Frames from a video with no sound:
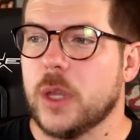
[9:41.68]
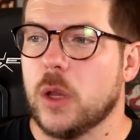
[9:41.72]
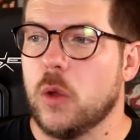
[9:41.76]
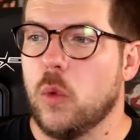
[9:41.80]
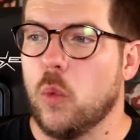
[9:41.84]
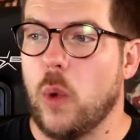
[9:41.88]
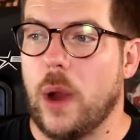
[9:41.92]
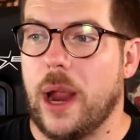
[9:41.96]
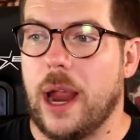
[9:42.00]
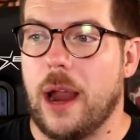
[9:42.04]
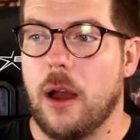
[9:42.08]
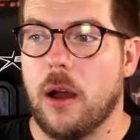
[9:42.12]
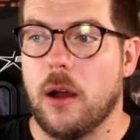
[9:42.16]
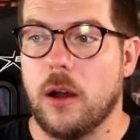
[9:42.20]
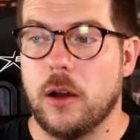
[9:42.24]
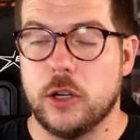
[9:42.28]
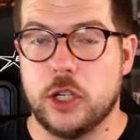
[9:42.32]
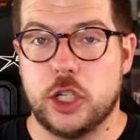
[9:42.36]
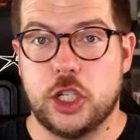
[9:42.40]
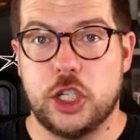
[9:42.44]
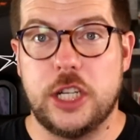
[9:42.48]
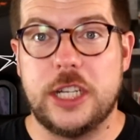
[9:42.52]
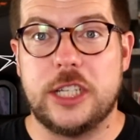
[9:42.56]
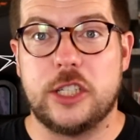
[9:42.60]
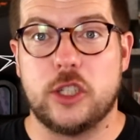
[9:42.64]
where
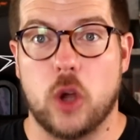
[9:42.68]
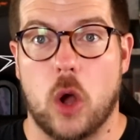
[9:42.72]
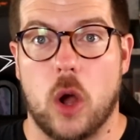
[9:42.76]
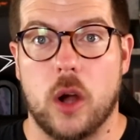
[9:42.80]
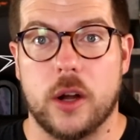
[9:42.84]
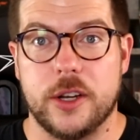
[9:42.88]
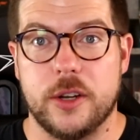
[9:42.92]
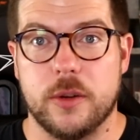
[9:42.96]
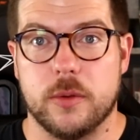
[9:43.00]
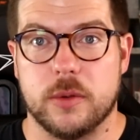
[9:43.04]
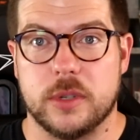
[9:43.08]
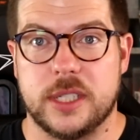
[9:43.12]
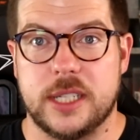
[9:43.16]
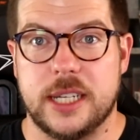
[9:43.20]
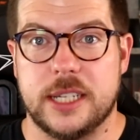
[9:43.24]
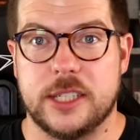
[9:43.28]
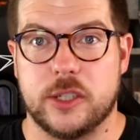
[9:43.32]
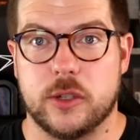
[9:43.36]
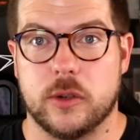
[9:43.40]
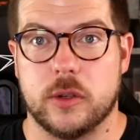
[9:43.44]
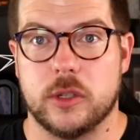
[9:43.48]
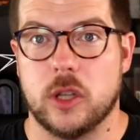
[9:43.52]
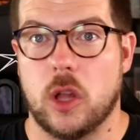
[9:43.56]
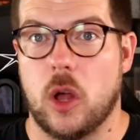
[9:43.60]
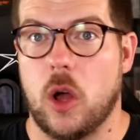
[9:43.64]
she's talking to her
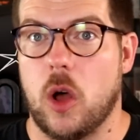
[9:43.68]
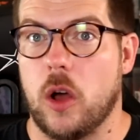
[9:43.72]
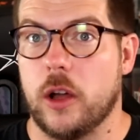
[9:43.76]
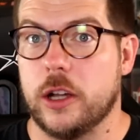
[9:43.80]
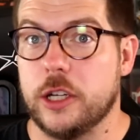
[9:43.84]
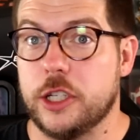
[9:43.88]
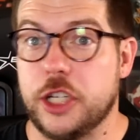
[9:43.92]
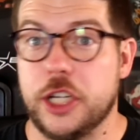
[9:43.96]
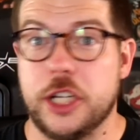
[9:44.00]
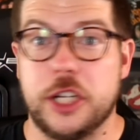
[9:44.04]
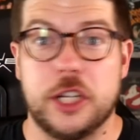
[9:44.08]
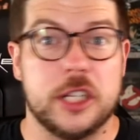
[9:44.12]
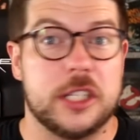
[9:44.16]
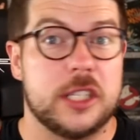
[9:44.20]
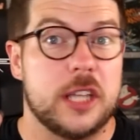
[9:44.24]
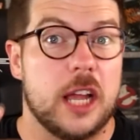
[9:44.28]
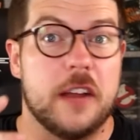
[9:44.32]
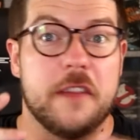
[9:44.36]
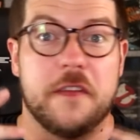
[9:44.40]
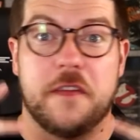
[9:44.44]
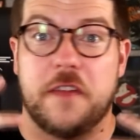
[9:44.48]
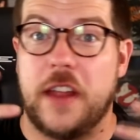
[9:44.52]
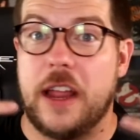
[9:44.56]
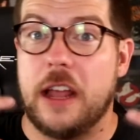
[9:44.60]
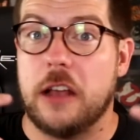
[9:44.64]
sister-in-law and she just
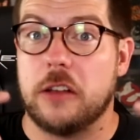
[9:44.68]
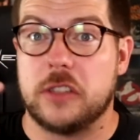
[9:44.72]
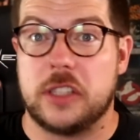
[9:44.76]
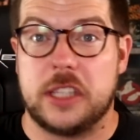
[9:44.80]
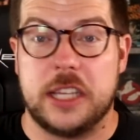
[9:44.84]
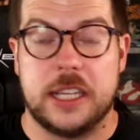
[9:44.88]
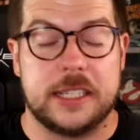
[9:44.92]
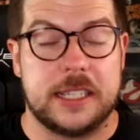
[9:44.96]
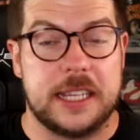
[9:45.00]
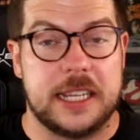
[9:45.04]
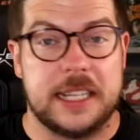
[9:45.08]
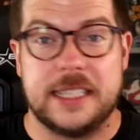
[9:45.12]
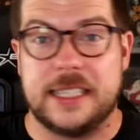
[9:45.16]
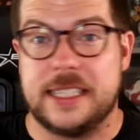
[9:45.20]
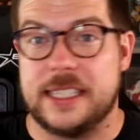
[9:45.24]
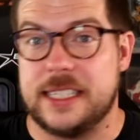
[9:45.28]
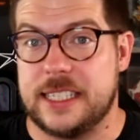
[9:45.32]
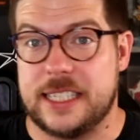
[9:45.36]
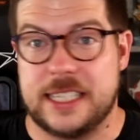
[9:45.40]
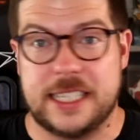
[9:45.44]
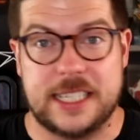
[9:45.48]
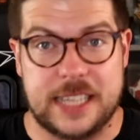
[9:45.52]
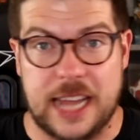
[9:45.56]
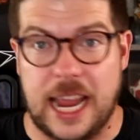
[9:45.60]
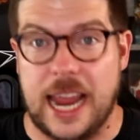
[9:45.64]
unveils this
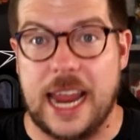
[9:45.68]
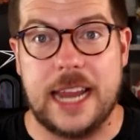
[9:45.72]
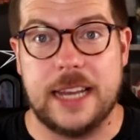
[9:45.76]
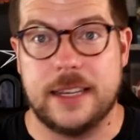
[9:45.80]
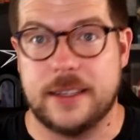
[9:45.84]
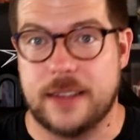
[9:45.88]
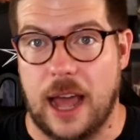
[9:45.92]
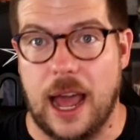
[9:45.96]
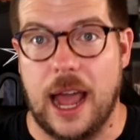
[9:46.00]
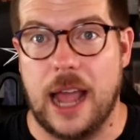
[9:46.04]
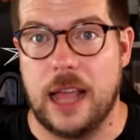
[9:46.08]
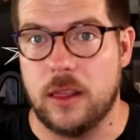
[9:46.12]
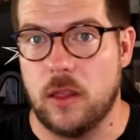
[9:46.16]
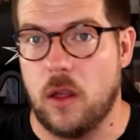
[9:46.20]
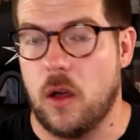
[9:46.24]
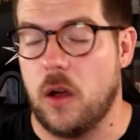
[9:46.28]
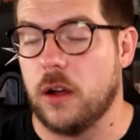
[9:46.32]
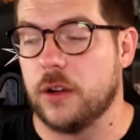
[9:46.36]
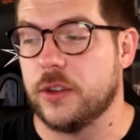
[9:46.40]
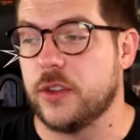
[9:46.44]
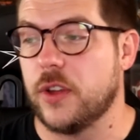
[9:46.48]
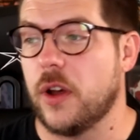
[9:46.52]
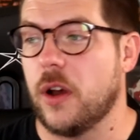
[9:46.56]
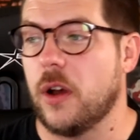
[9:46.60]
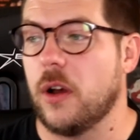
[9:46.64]
insane
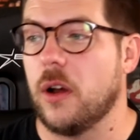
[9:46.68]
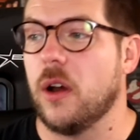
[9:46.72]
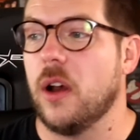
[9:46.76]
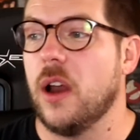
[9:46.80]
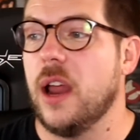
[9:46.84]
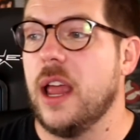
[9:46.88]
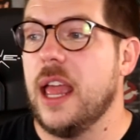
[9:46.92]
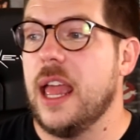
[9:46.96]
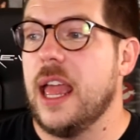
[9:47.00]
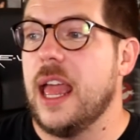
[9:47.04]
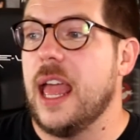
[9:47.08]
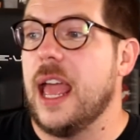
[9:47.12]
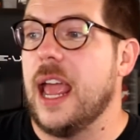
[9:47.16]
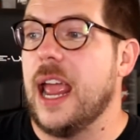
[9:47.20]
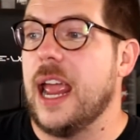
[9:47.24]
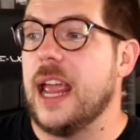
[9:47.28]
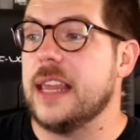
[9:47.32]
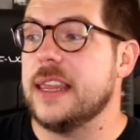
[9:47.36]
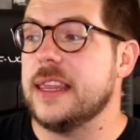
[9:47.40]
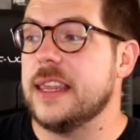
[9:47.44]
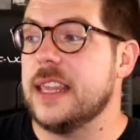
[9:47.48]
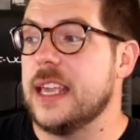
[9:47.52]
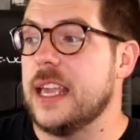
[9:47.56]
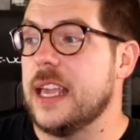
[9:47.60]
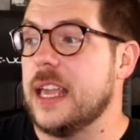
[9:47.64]
dialogue to her,
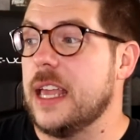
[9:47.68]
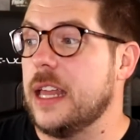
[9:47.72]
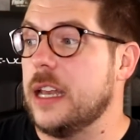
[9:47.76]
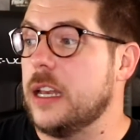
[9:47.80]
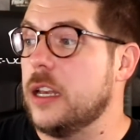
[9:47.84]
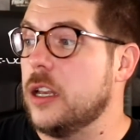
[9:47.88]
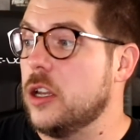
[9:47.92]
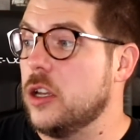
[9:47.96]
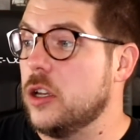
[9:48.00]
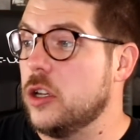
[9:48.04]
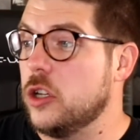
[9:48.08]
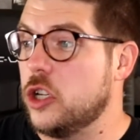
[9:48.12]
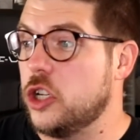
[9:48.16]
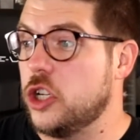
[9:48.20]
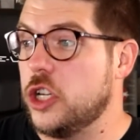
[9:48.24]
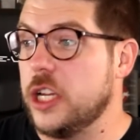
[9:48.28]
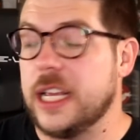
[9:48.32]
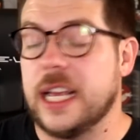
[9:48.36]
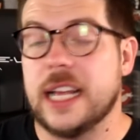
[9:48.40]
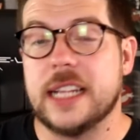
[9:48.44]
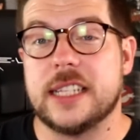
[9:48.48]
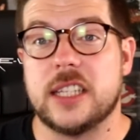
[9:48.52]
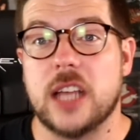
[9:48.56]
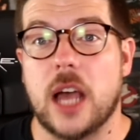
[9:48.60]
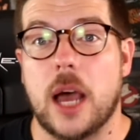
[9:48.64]
And then she
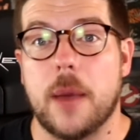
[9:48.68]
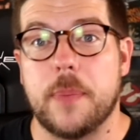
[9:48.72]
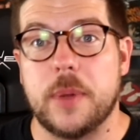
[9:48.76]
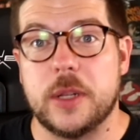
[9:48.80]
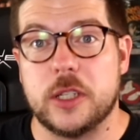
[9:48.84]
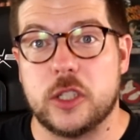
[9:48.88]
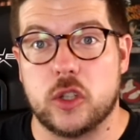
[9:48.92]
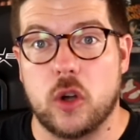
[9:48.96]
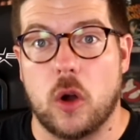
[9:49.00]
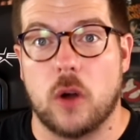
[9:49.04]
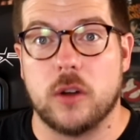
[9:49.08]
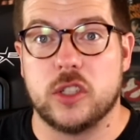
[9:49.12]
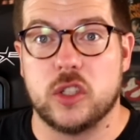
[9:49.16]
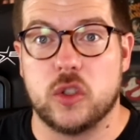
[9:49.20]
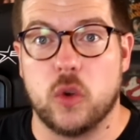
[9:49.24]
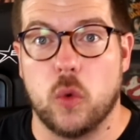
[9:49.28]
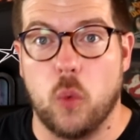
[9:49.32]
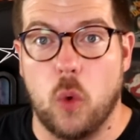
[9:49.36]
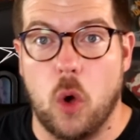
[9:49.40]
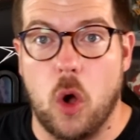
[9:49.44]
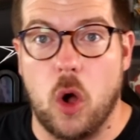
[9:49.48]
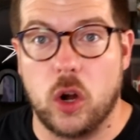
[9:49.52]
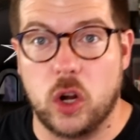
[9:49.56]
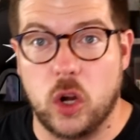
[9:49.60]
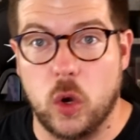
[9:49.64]
gets up and starts to
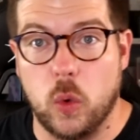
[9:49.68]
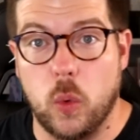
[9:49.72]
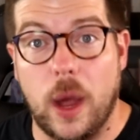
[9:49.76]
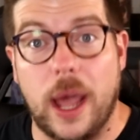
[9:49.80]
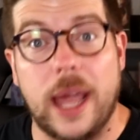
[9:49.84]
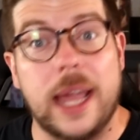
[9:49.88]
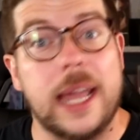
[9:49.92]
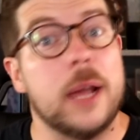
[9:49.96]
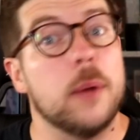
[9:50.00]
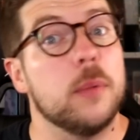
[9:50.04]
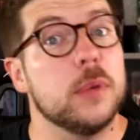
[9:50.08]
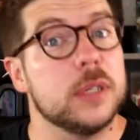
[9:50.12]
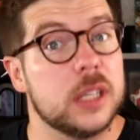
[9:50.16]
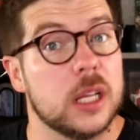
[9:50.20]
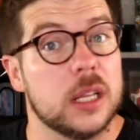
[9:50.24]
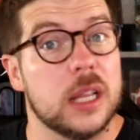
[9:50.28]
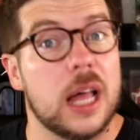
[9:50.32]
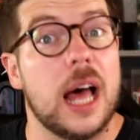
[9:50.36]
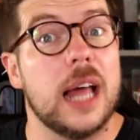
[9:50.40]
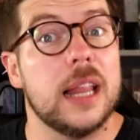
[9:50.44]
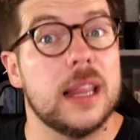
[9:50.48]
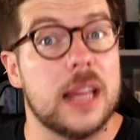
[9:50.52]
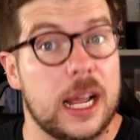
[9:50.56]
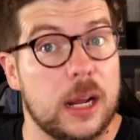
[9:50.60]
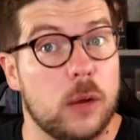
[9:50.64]
walk away. It was a
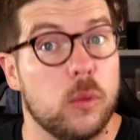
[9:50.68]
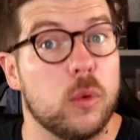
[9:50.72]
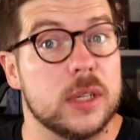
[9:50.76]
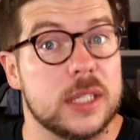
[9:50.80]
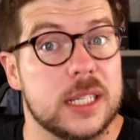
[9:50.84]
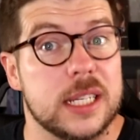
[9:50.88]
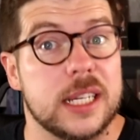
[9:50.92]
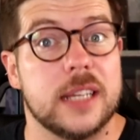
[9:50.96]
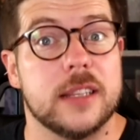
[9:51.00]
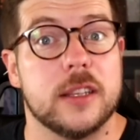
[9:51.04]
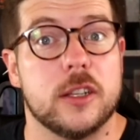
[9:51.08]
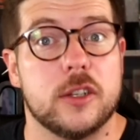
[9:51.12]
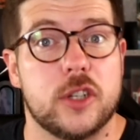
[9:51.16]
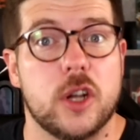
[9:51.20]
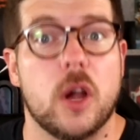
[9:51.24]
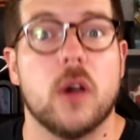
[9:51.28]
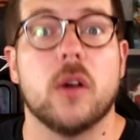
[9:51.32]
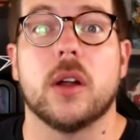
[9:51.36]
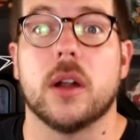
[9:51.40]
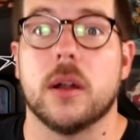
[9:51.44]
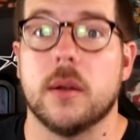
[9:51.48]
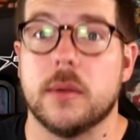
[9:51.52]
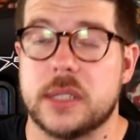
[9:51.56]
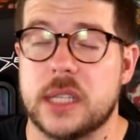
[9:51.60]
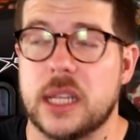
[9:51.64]
lot like, once again, the
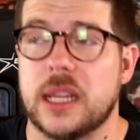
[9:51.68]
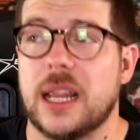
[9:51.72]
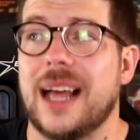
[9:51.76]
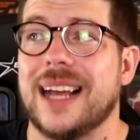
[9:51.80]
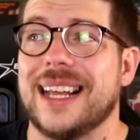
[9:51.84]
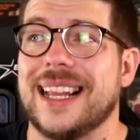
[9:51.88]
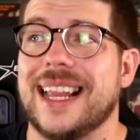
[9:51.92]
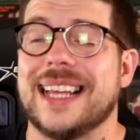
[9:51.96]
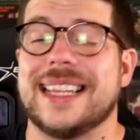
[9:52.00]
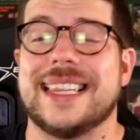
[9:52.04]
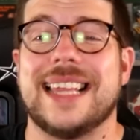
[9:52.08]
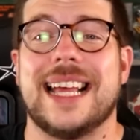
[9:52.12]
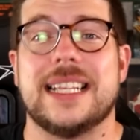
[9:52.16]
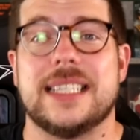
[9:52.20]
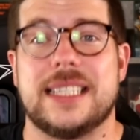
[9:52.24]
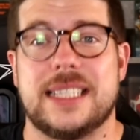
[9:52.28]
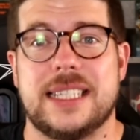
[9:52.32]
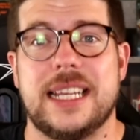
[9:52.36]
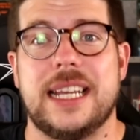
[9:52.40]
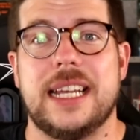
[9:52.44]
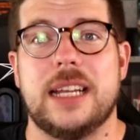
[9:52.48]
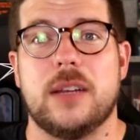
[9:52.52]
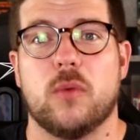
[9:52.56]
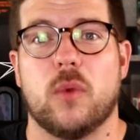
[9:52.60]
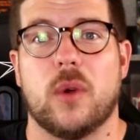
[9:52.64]
Joker. It was a lot like that
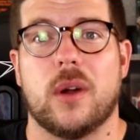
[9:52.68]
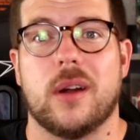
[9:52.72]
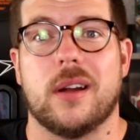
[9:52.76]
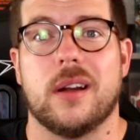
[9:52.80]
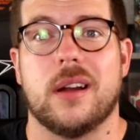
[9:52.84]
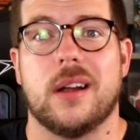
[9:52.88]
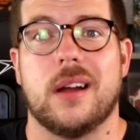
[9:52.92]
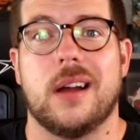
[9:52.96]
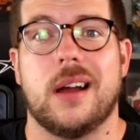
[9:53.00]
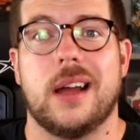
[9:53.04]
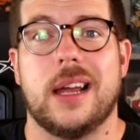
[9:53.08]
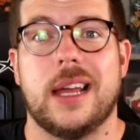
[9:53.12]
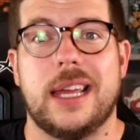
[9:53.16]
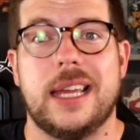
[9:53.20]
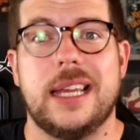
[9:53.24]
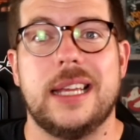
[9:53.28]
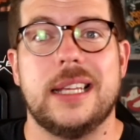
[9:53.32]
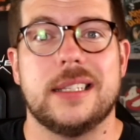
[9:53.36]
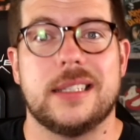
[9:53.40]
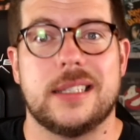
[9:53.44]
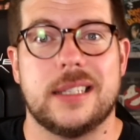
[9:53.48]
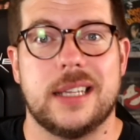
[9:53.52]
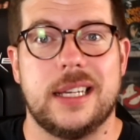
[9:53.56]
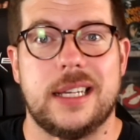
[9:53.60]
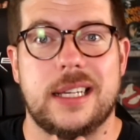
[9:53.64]
scene where
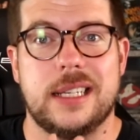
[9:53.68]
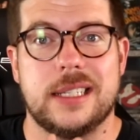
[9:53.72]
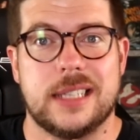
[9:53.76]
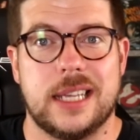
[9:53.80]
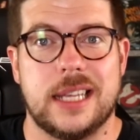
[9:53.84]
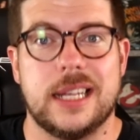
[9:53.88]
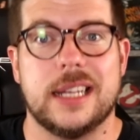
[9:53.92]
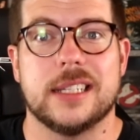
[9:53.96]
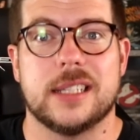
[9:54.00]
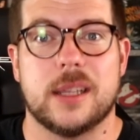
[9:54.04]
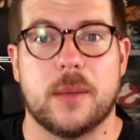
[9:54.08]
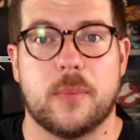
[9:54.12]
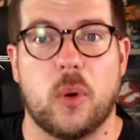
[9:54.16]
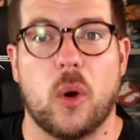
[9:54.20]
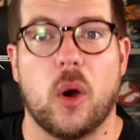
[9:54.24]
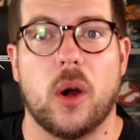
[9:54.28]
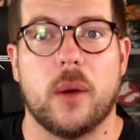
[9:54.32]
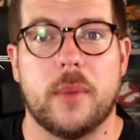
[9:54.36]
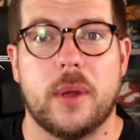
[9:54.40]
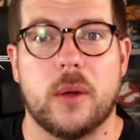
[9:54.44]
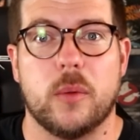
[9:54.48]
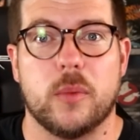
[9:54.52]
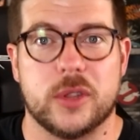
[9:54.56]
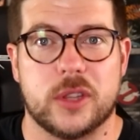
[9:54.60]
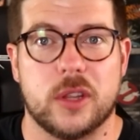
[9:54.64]
he's in his
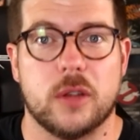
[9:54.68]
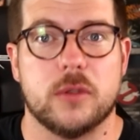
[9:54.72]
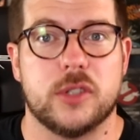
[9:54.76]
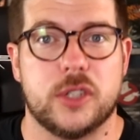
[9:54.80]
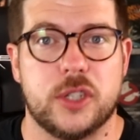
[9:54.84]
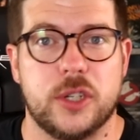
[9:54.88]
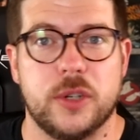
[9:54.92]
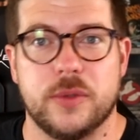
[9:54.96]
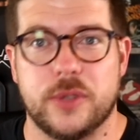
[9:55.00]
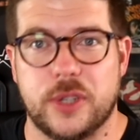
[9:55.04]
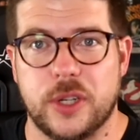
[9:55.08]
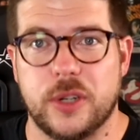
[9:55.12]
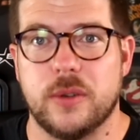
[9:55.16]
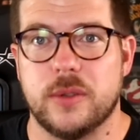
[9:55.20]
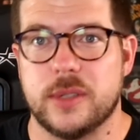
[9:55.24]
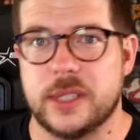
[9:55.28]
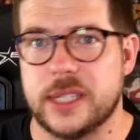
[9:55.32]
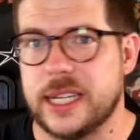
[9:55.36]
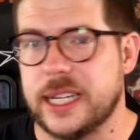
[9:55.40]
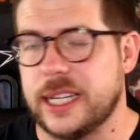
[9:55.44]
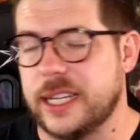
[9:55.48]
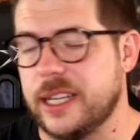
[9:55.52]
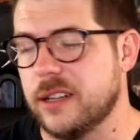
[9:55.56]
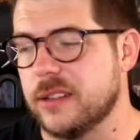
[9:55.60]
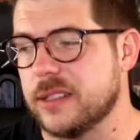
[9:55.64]
apartment with those two dudes
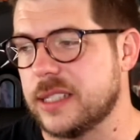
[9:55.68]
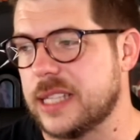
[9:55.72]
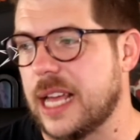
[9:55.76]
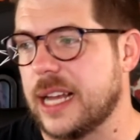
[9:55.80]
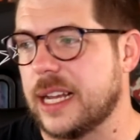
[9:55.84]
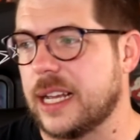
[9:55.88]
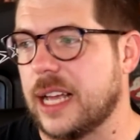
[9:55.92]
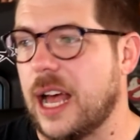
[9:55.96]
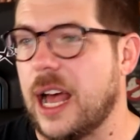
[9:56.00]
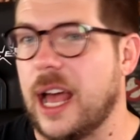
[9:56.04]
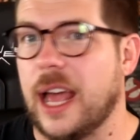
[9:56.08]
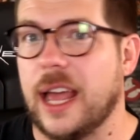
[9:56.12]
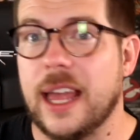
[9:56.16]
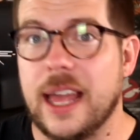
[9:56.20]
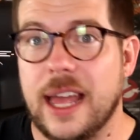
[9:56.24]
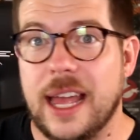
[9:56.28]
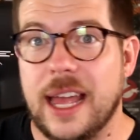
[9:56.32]
and he kills that guy,